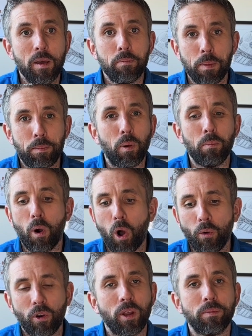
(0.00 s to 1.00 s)
be put
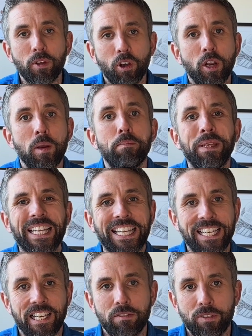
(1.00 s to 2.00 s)
more on an
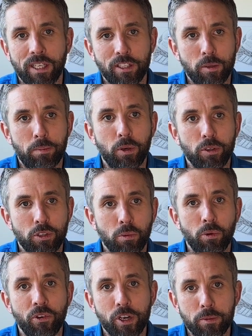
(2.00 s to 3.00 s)
ability level, as opposed to
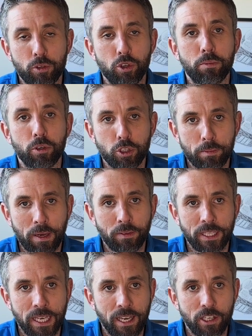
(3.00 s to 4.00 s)
worrying too much about
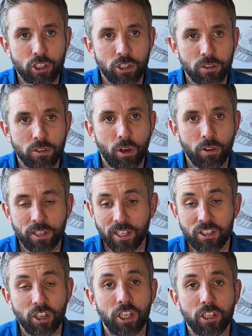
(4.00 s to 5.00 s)
the age sort of thing?
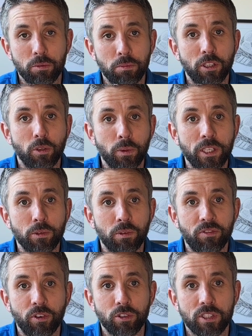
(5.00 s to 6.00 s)
That's certainly something that we do at
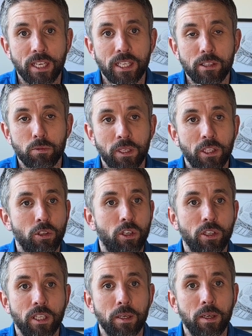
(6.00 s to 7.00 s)
FootTech, is we look
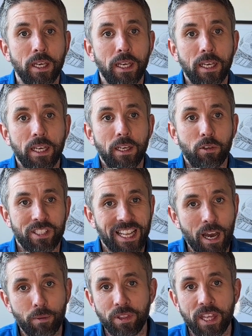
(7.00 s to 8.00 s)
at we
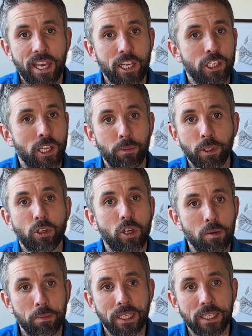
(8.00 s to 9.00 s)
start with age and then we look at
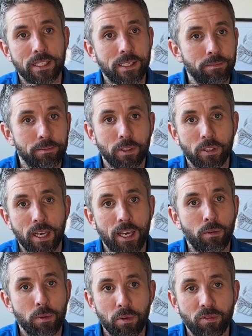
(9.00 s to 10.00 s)
ability, okay,
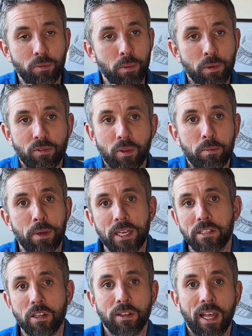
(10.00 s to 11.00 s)
and we move them
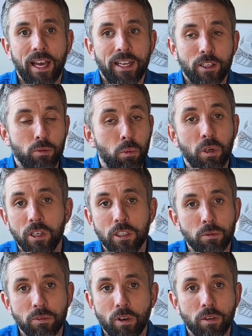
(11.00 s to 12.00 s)
based on that, and it's
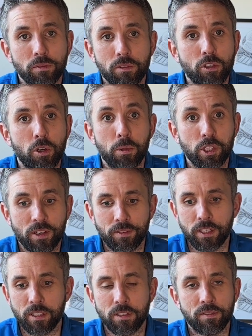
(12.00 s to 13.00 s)
worked. We've got so much
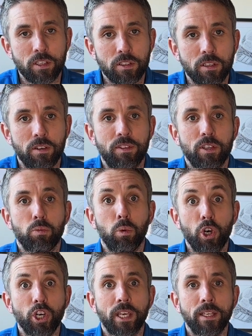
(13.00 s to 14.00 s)
evidence of this
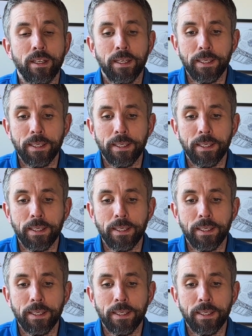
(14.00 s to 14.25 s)
working.